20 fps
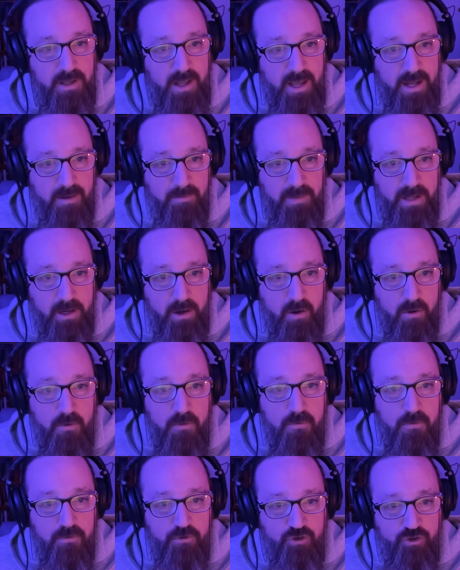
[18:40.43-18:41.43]
And I'm like,
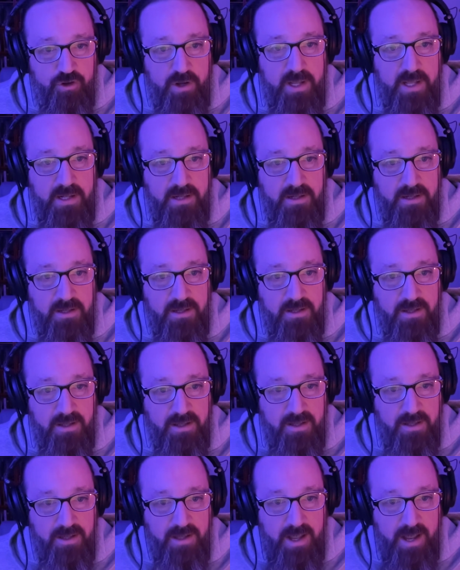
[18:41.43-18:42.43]
oh, shit.
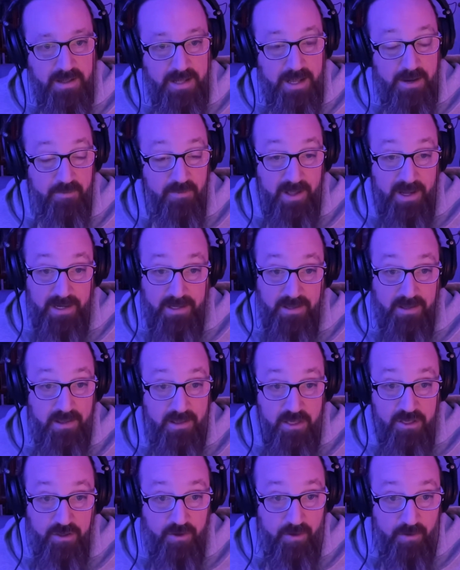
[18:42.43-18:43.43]
And they were like,
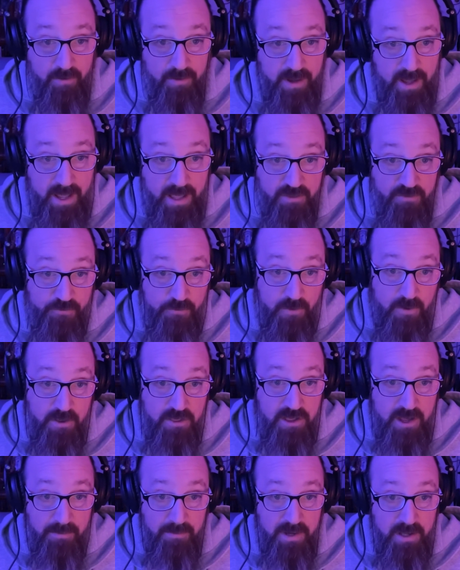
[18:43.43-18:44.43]
so as far
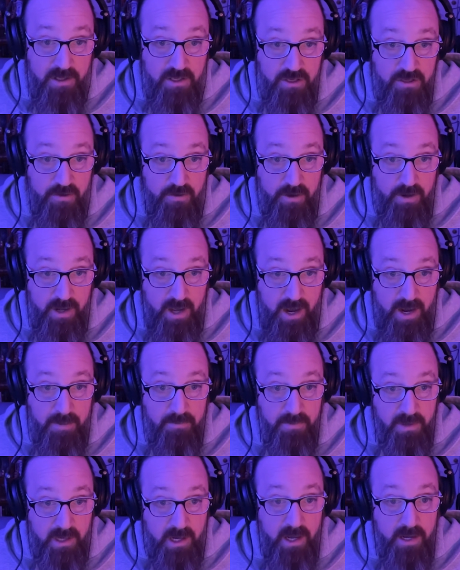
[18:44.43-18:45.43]
as I'm concerned,
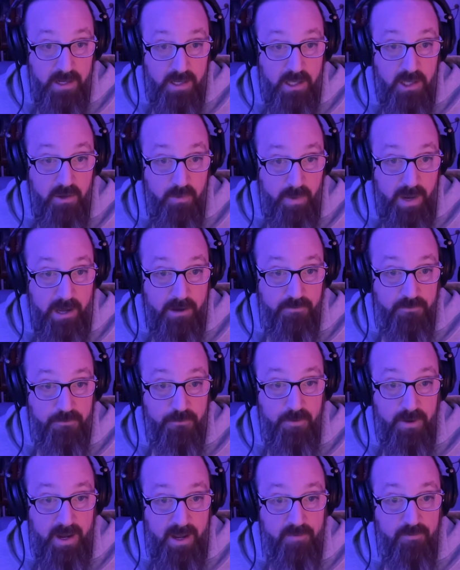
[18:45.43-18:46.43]
I'm cutting you out
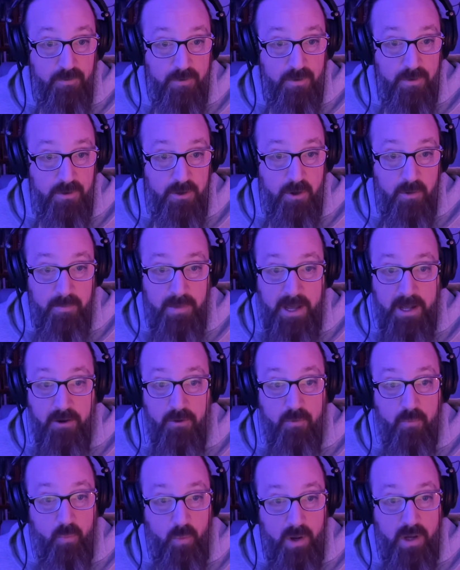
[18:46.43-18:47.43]
forever. No
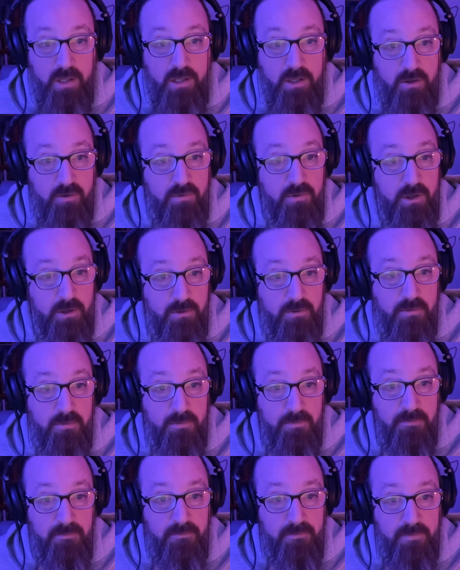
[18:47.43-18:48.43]
matter what you do,
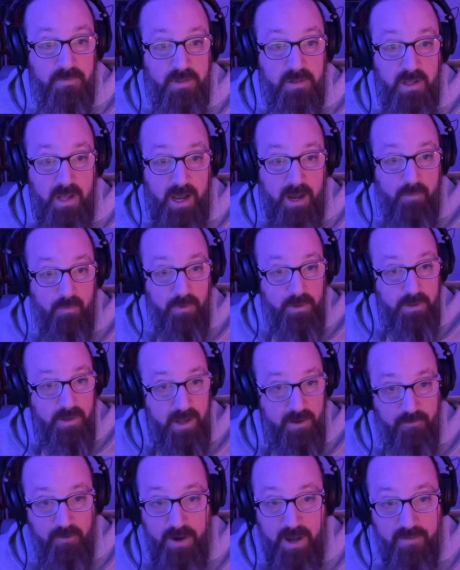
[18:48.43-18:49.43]
I will
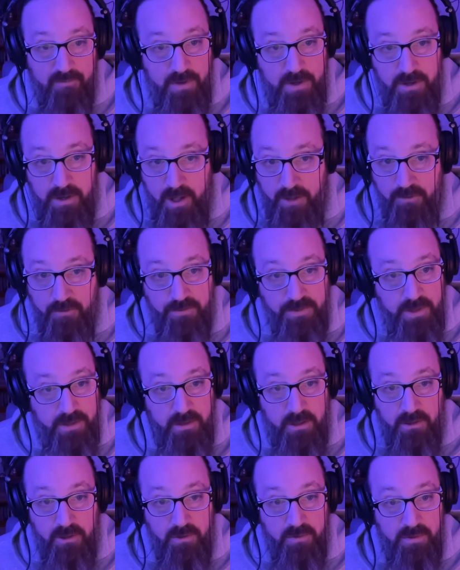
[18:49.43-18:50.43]
never have another
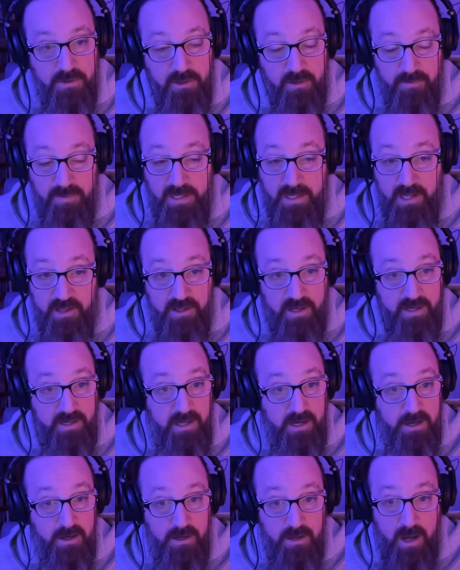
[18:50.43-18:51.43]
thing to do with you because I
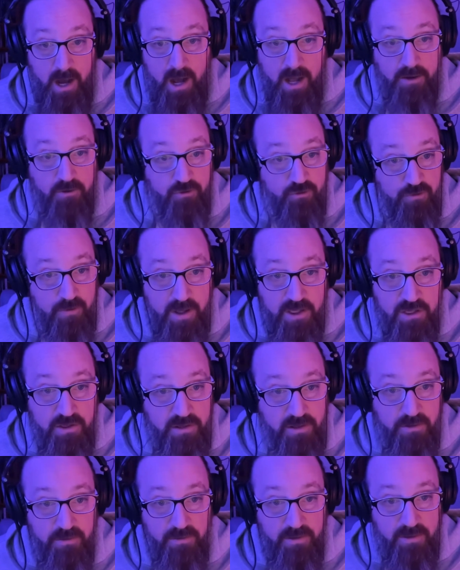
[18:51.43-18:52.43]
cannot
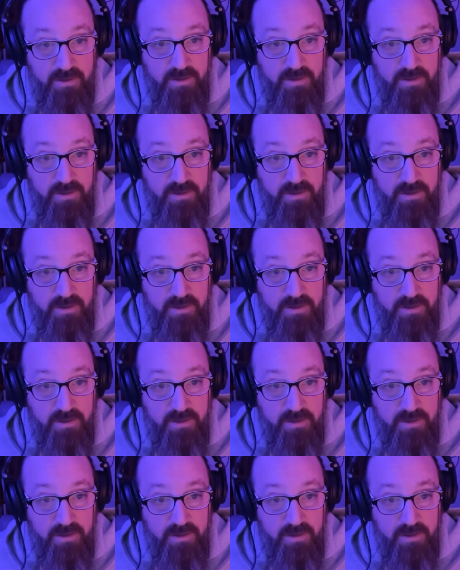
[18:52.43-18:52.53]
trust you.